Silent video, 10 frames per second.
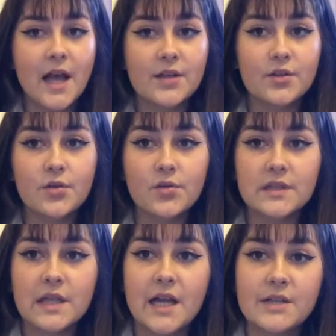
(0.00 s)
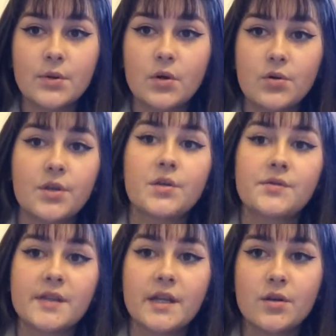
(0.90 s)
and Google Slides were all
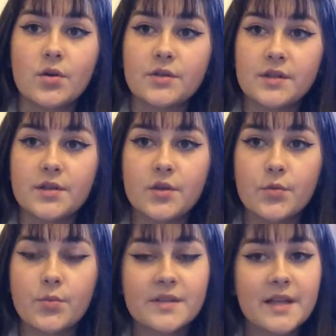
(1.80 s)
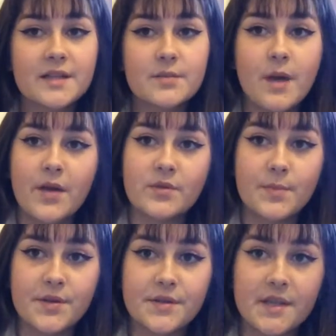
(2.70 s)
used in order to present my
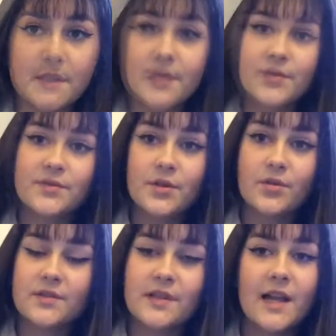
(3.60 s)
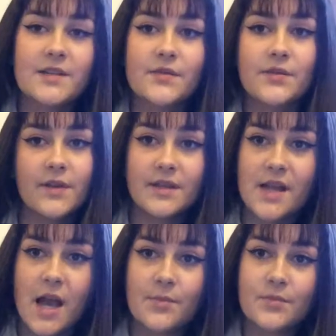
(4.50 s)
responses. I used Google Slides for the first
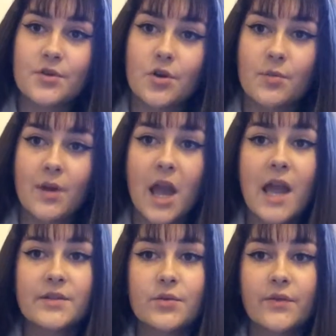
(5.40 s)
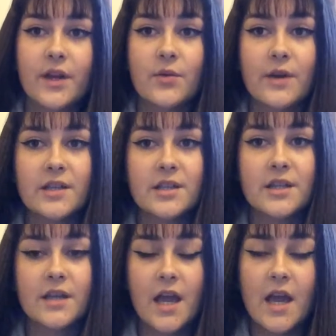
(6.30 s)
time during my A2
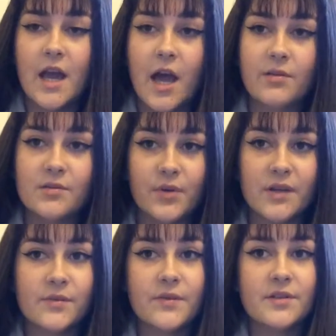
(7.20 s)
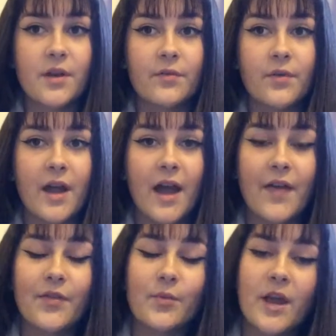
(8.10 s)
evaluation. I was impressed with the software
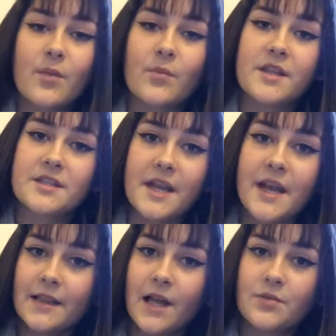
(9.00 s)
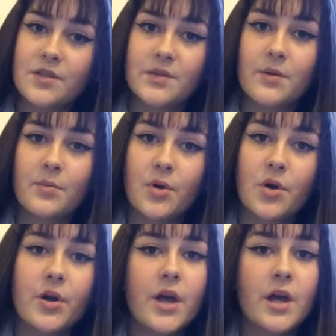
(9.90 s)
and the way in which it allowed you to
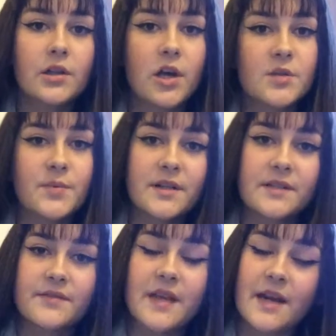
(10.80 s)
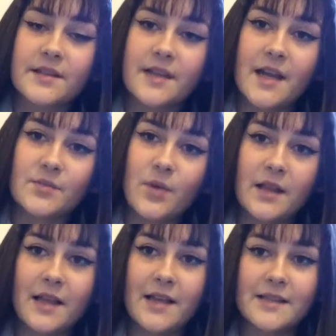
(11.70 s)
input large bodies of text as
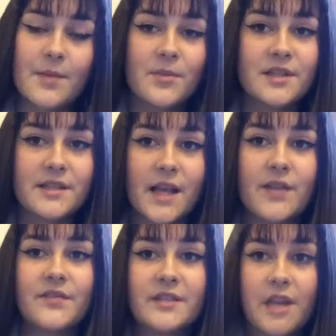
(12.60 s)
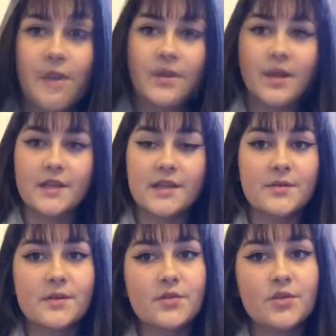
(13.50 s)
well as images and videos. This
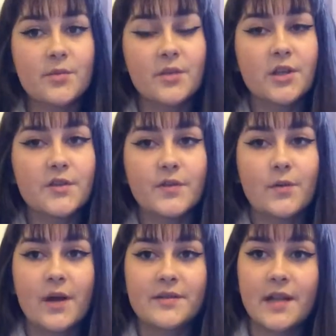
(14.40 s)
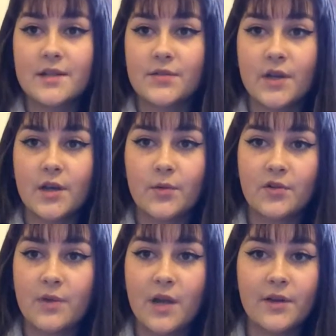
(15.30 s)
was extremely useful whilst answering one
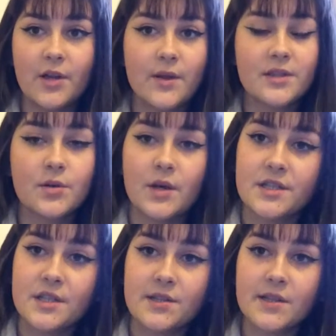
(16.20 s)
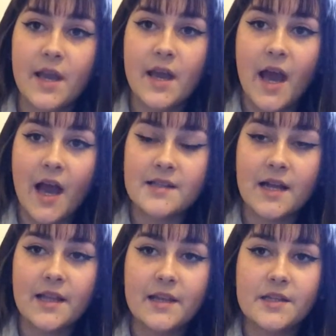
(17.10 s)
of my evaluation questions, as
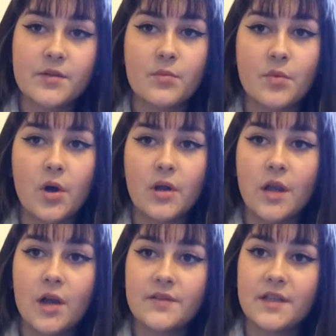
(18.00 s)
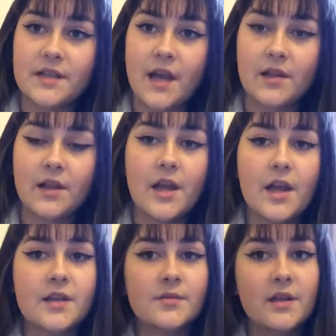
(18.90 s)
I needed to input a lot of detail
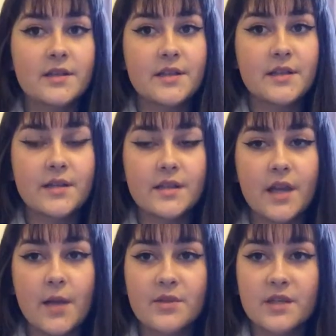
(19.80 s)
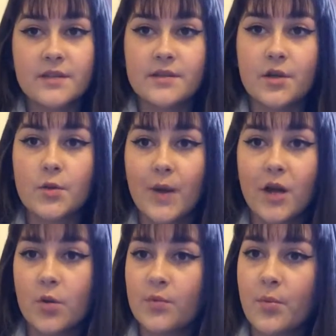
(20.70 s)
as well as inserting images to
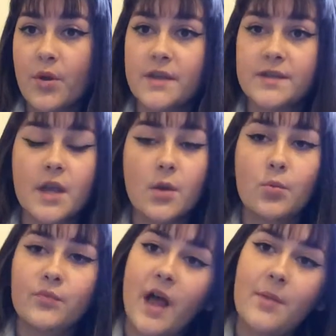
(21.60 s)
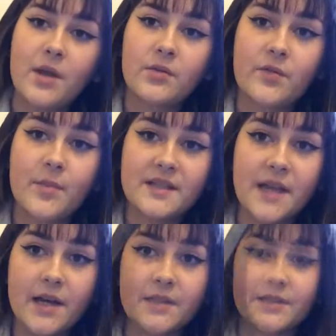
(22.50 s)
back up the points that I made within my
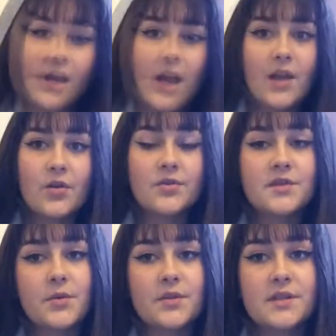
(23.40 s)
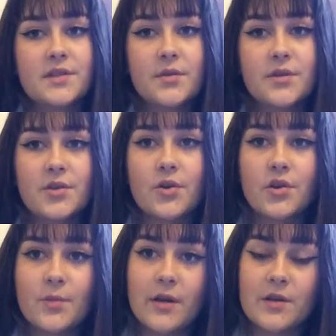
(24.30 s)
text. I also wanted to ensure
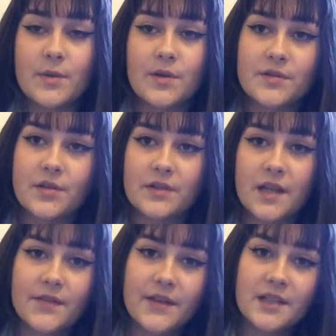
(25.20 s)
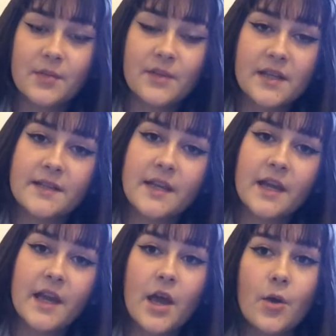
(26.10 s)
that my response looked aesthetically
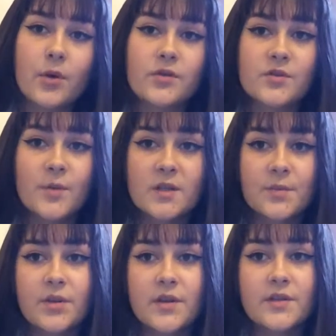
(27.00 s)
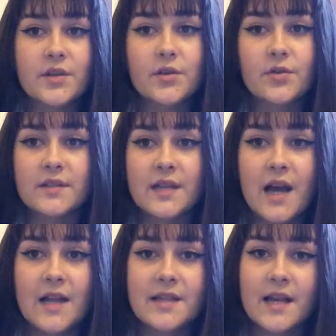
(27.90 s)
pleasing, which was possible using Google
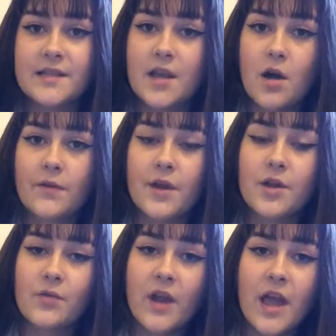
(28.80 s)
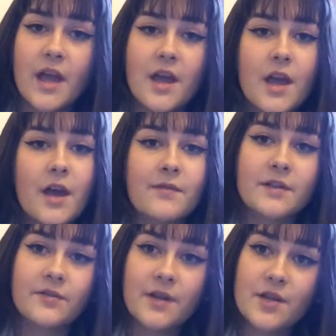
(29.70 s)
Slides as they offer an array of
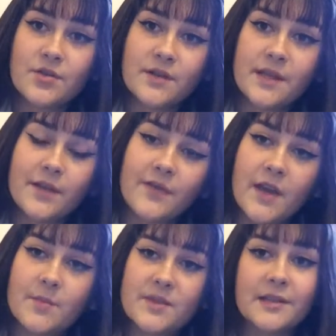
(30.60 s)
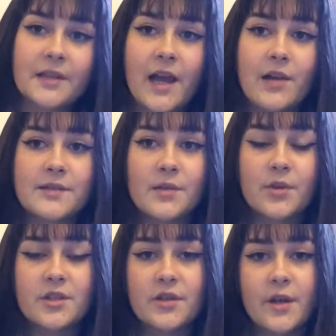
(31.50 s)
different interesting themes and layouts in
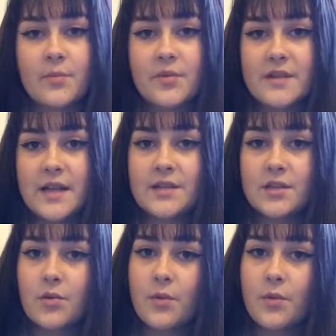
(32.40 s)
which you can present your